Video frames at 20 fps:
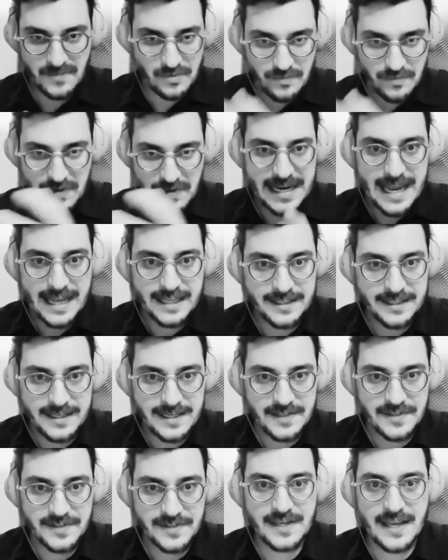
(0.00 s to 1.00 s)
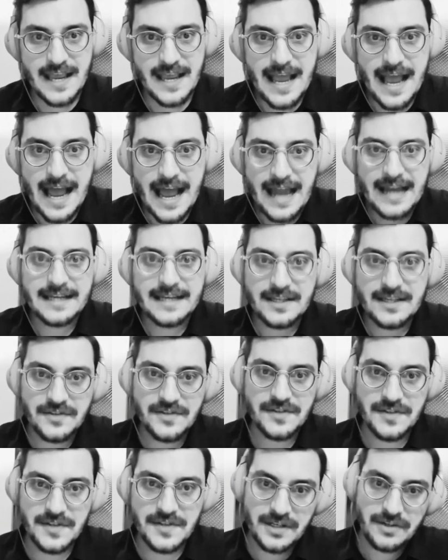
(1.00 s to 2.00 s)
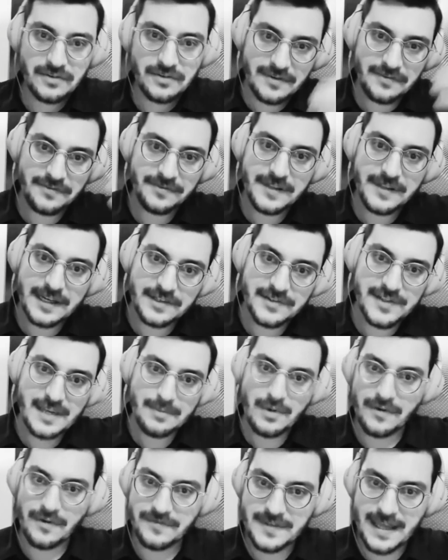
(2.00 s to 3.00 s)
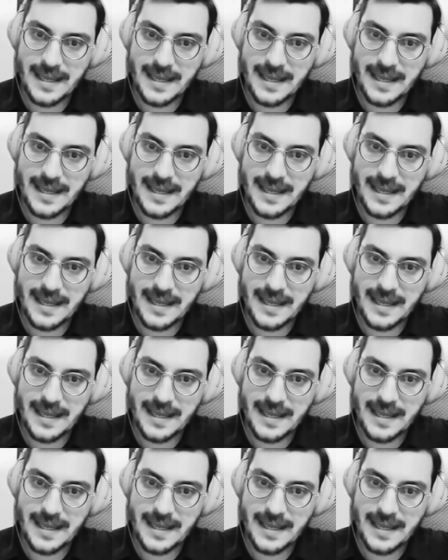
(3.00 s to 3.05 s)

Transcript: realities, I can still reflect some of